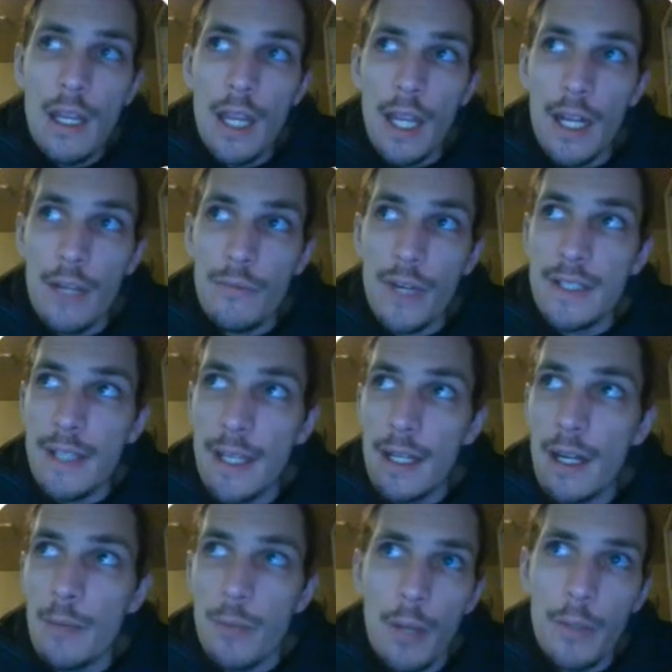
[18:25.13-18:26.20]
And if I did,
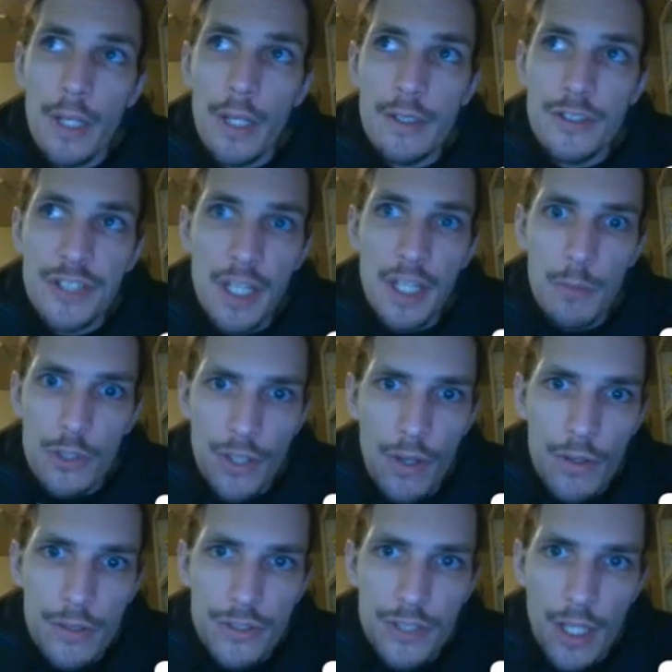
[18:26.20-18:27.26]
I probably had the same
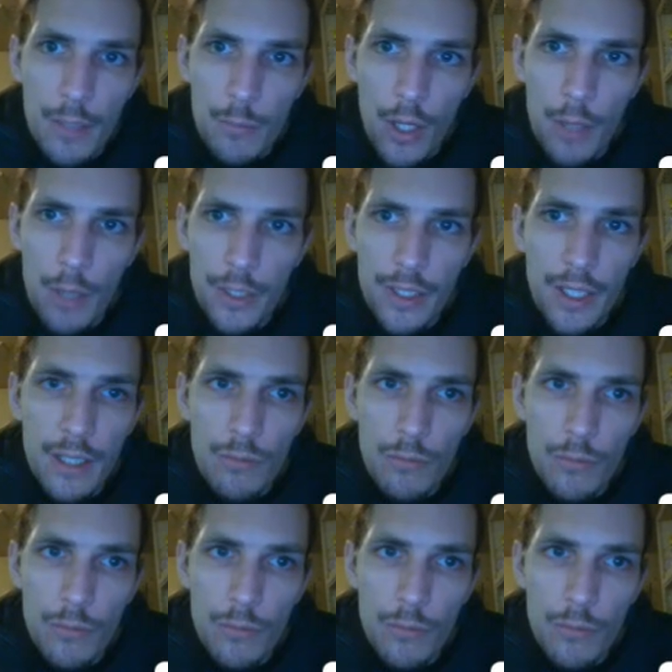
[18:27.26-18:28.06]
results and probably didn't